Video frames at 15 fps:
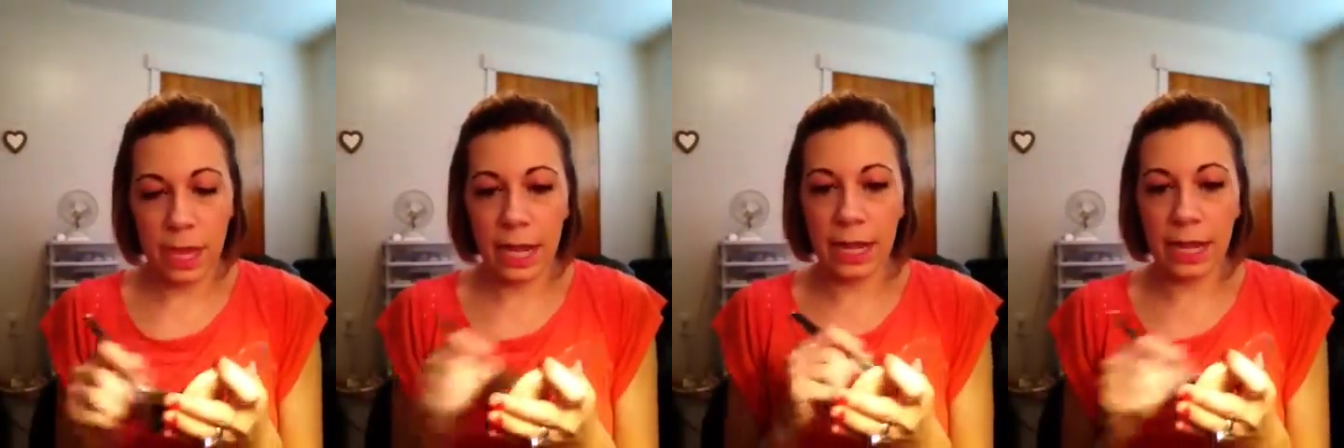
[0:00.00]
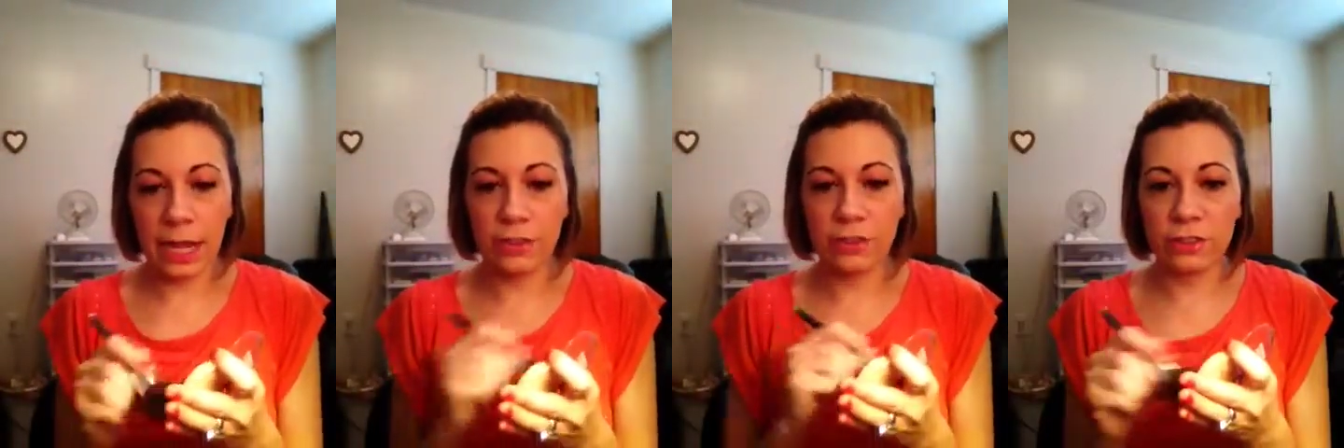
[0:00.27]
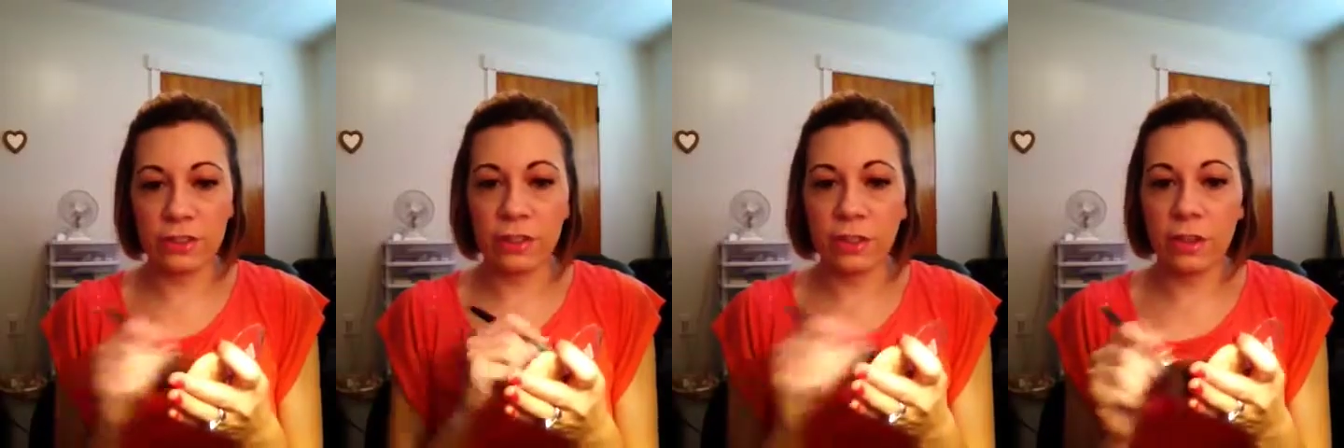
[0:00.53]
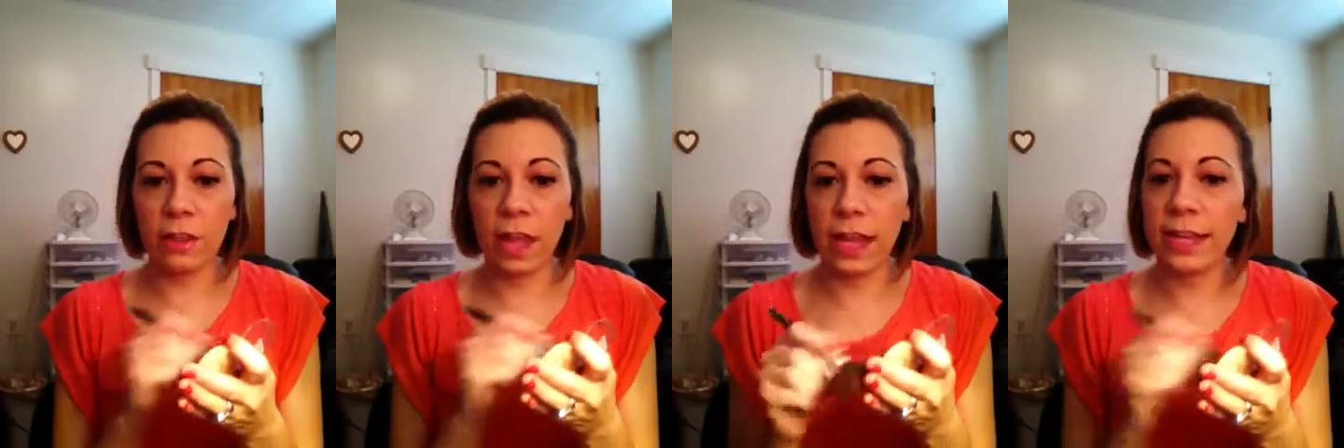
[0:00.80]
and I just
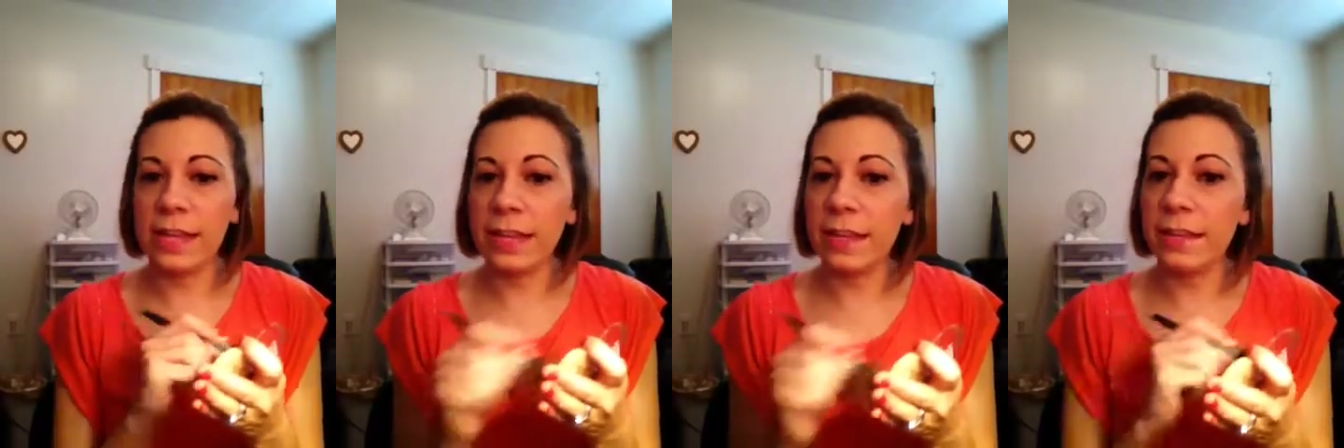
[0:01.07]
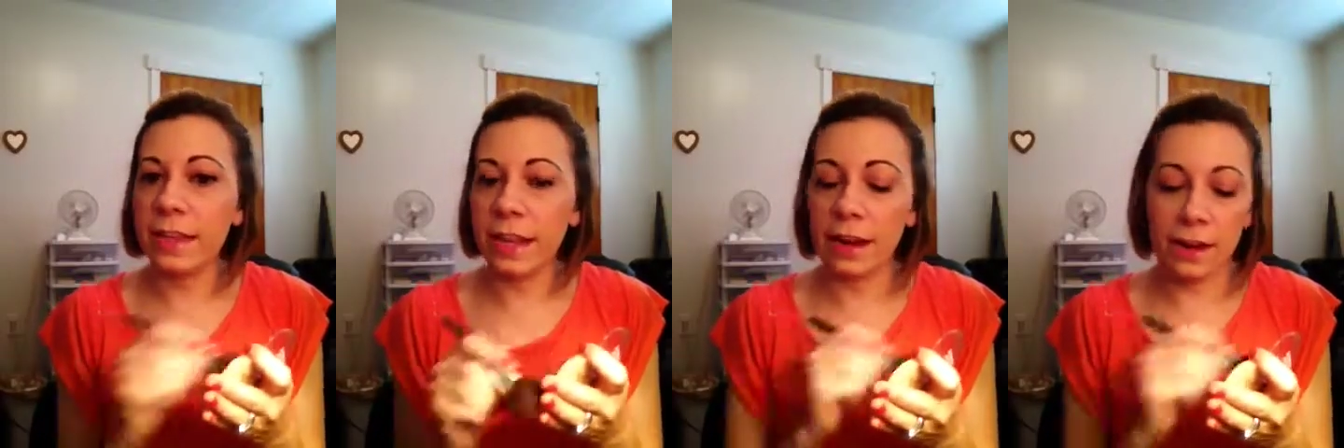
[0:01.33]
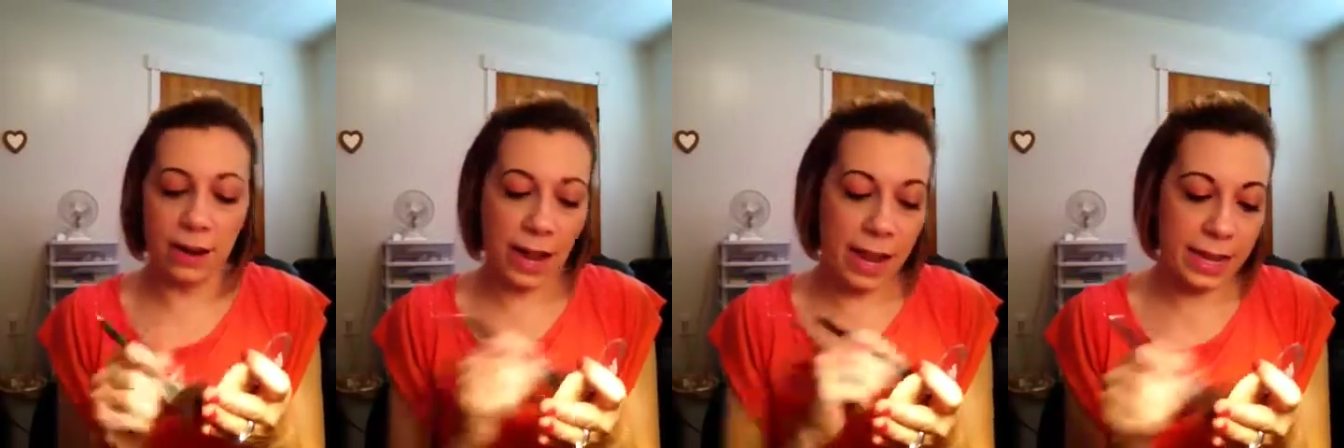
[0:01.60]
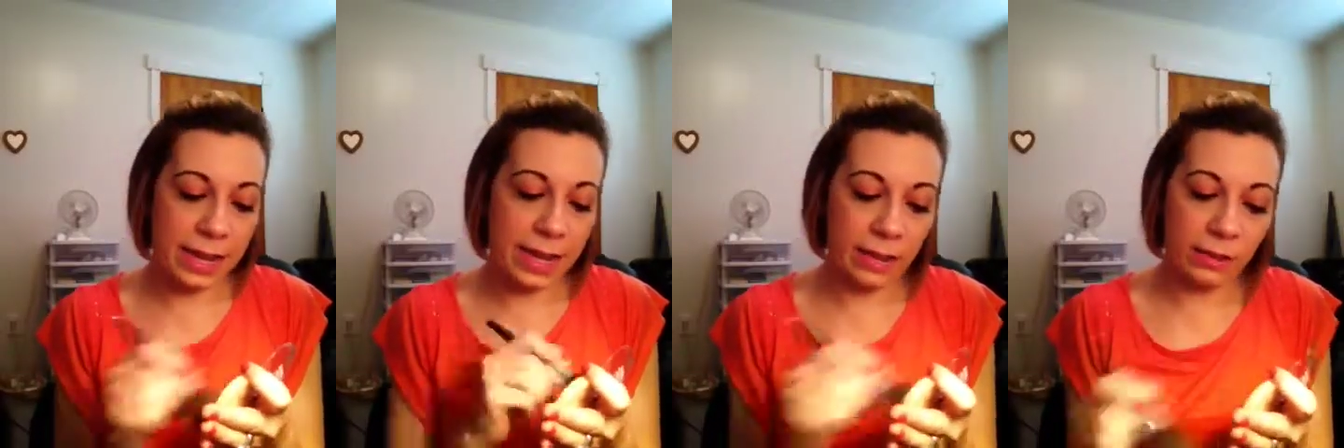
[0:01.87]
glide it in there
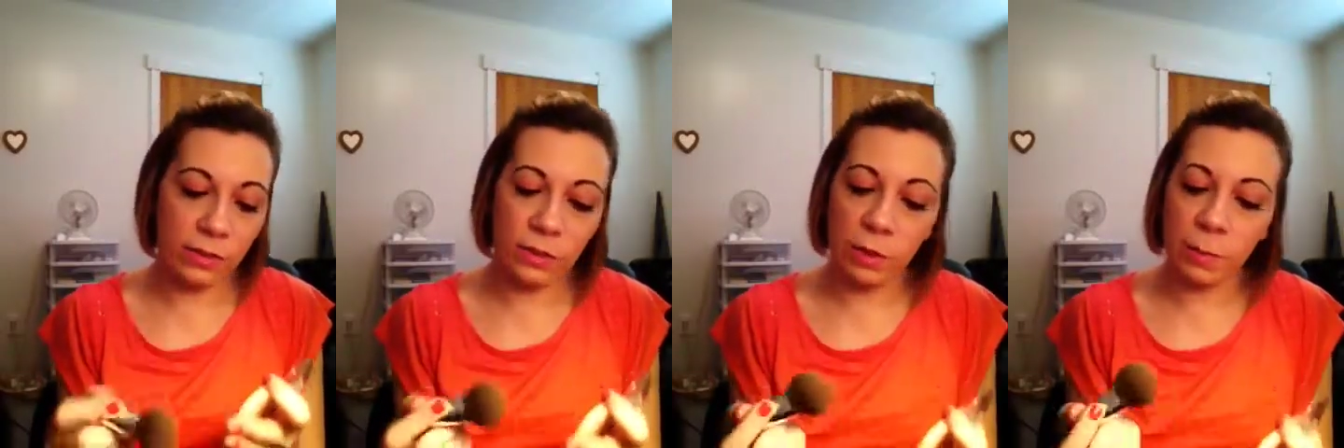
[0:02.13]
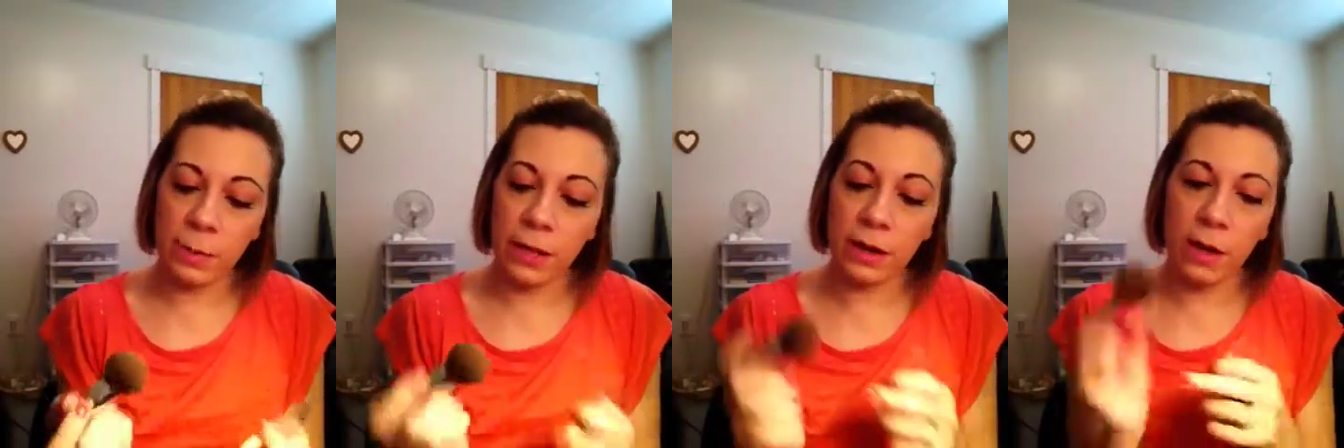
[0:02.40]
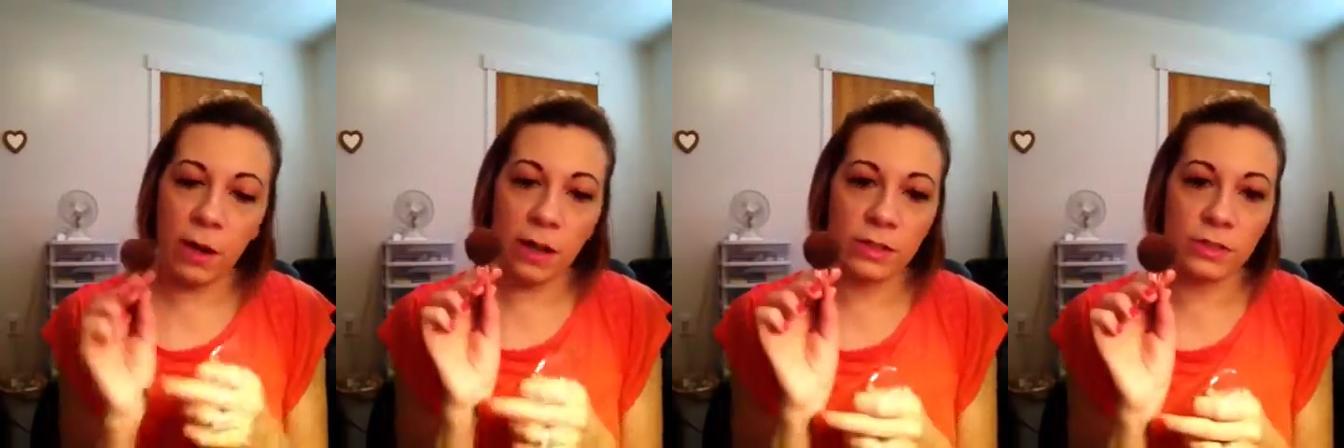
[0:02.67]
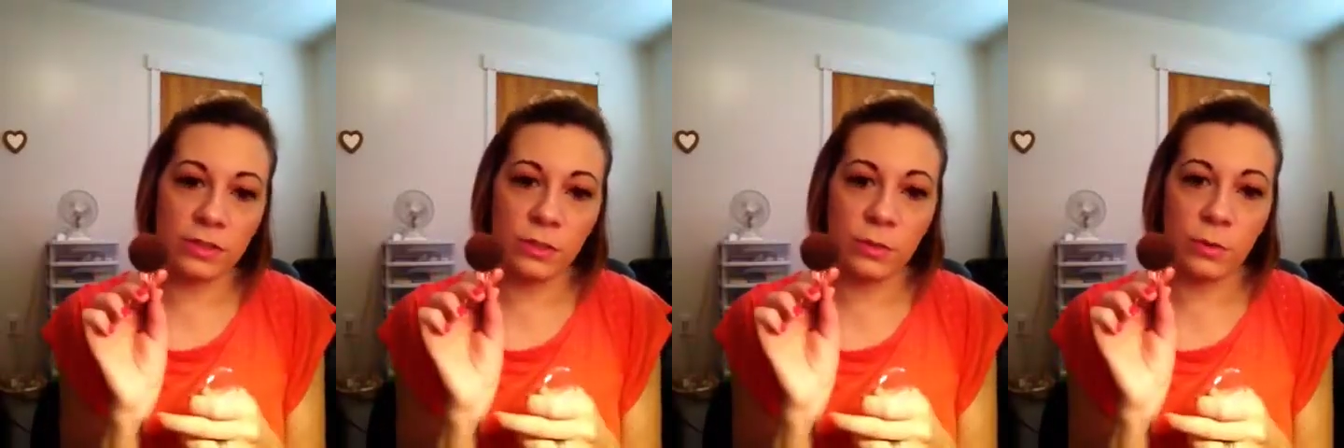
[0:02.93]
and get a little bit
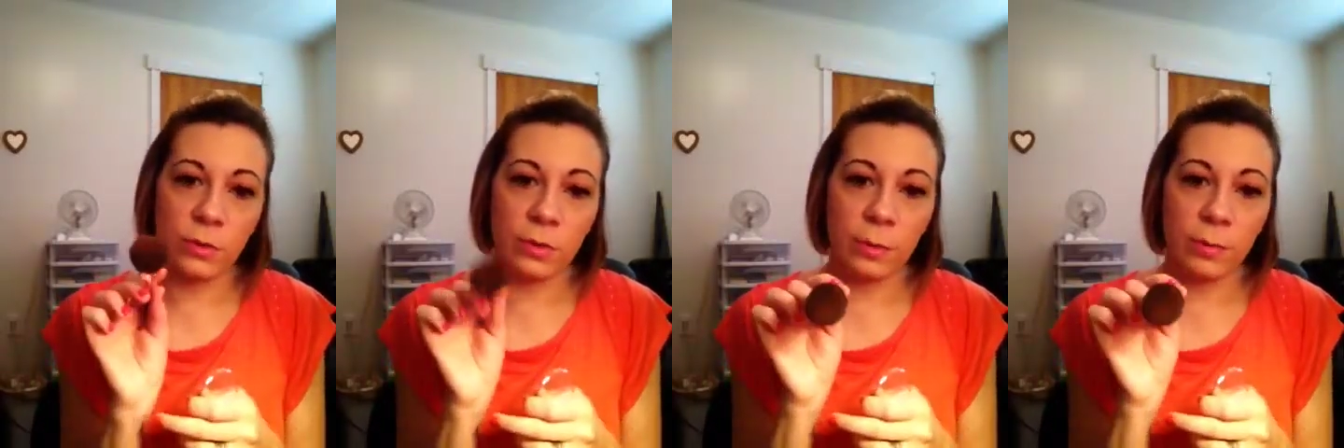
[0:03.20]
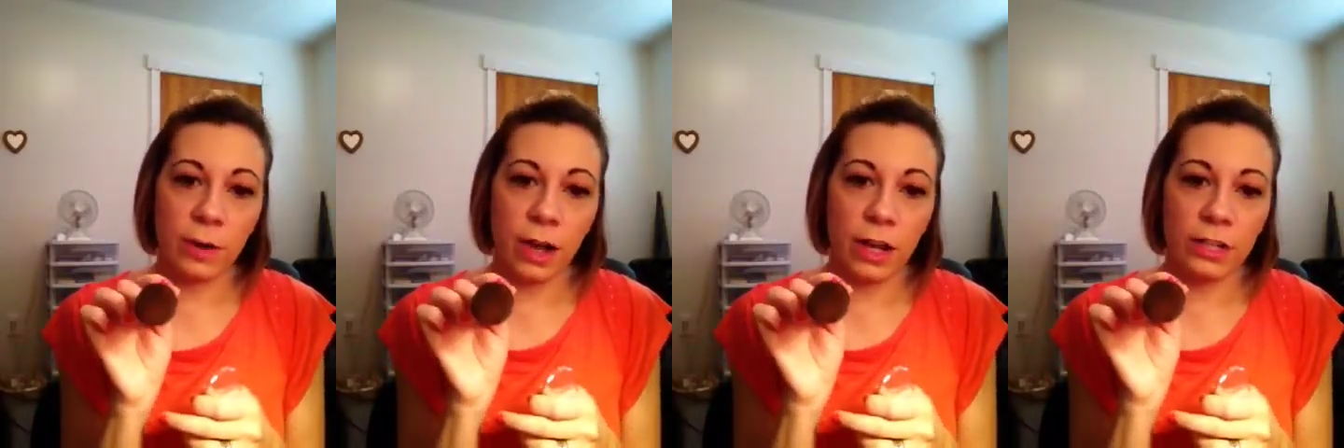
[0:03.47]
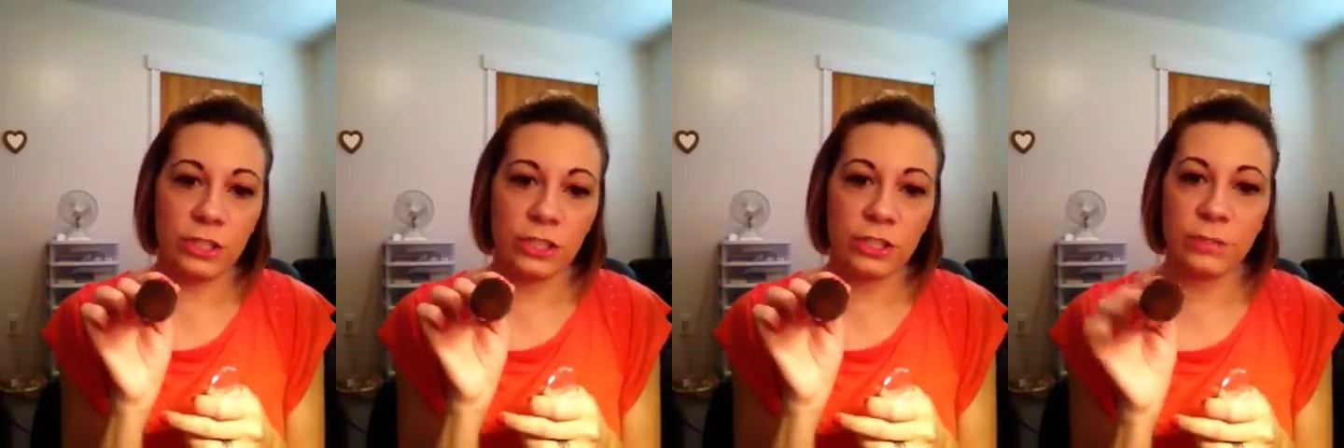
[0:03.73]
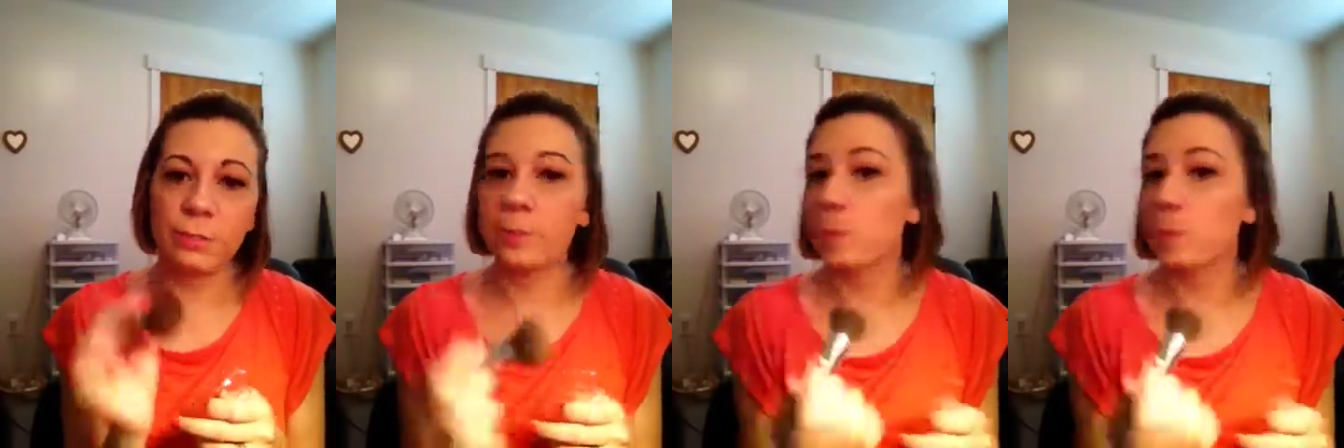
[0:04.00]
onto the brush,